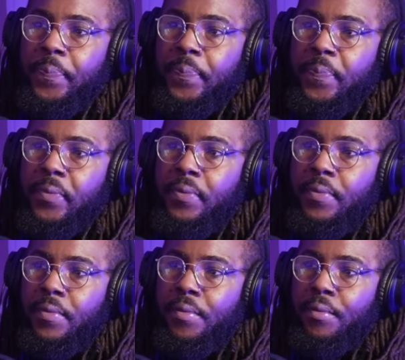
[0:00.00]

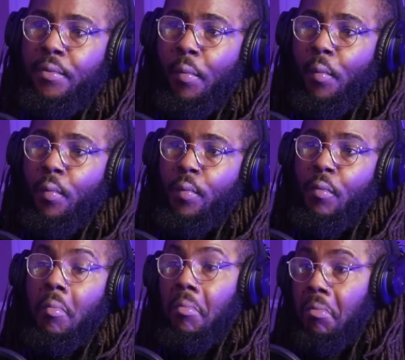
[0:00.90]

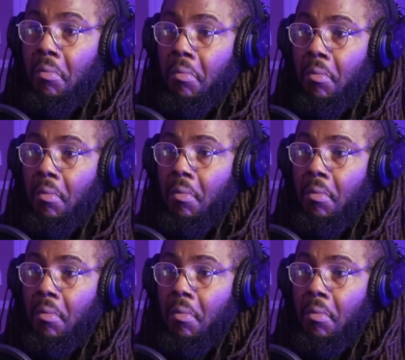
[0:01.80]
No one is speaking in this clip.